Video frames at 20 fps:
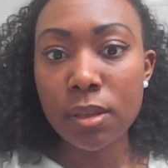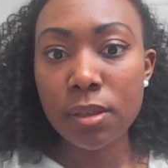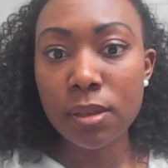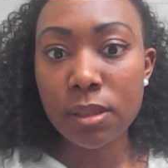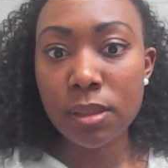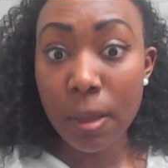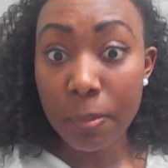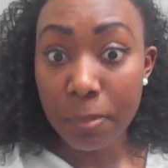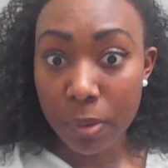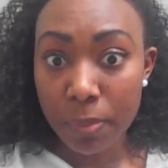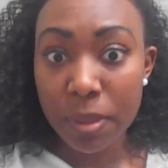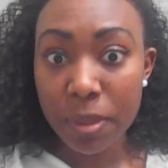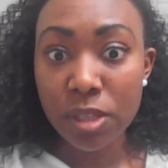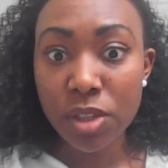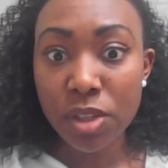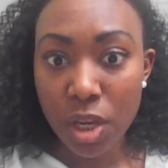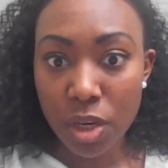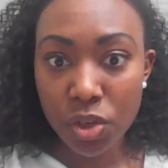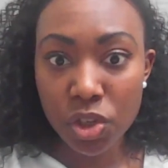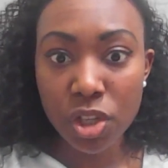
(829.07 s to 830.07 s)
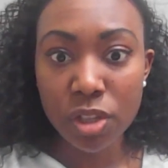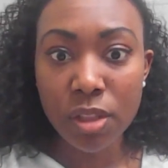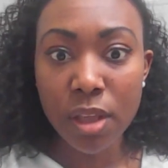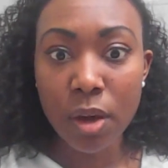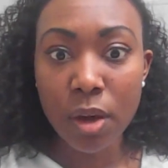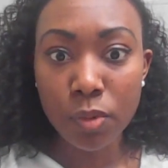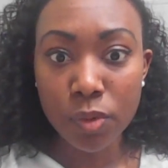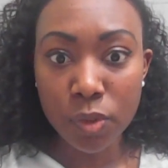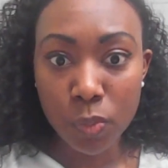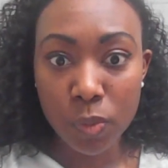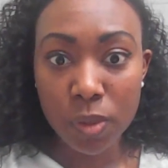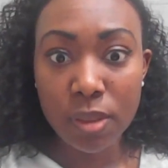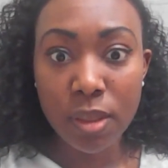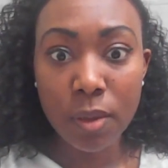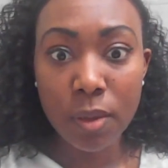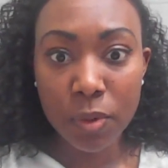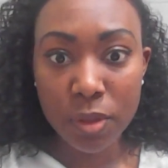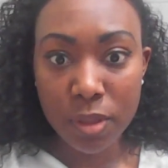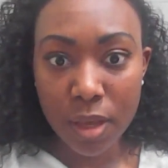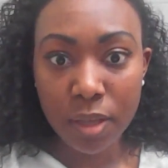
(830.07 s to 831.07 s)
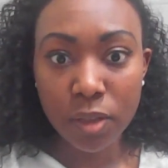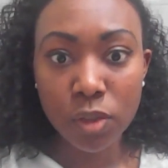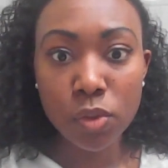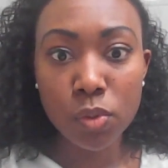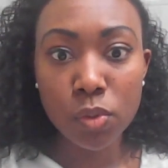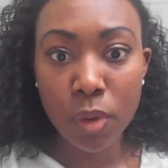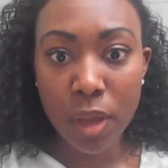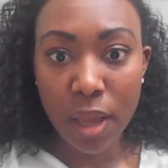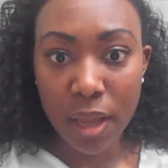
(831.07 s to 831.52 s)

supplementation that goes with that to